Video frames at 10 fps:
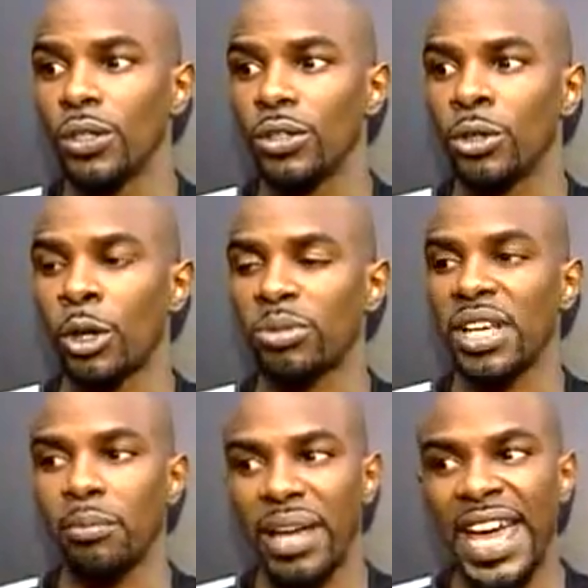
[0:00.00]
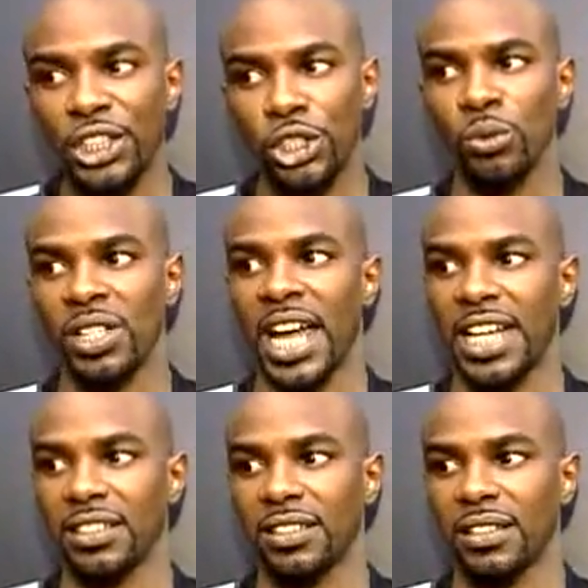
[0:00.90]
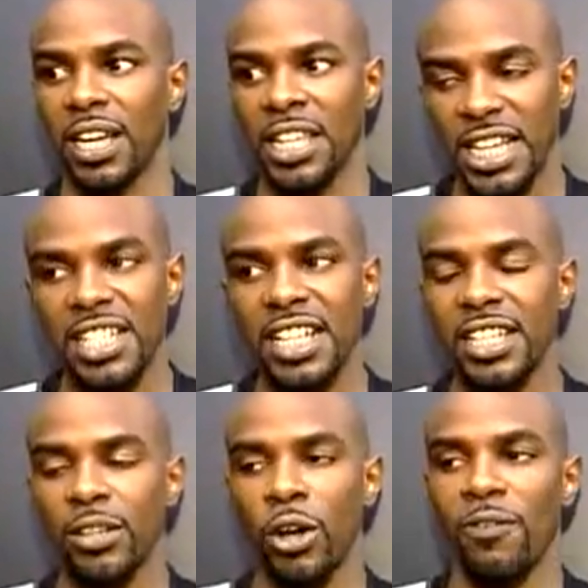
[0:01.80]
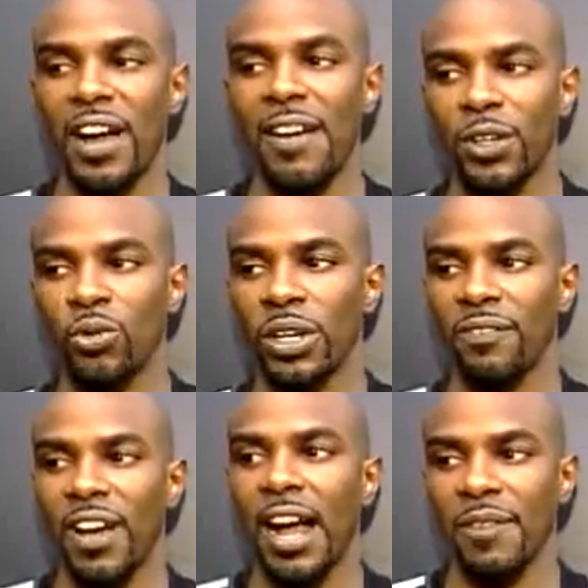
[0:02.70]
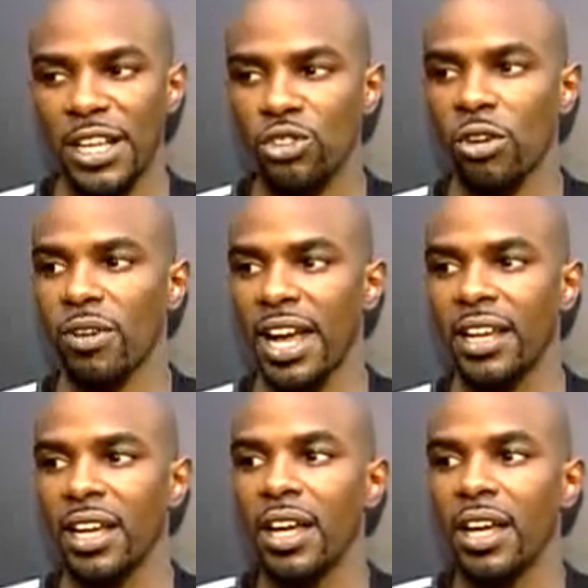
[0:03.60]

you know what I'm saying, bad shooting nights. And yes, I did go 5 for 25. That's all right.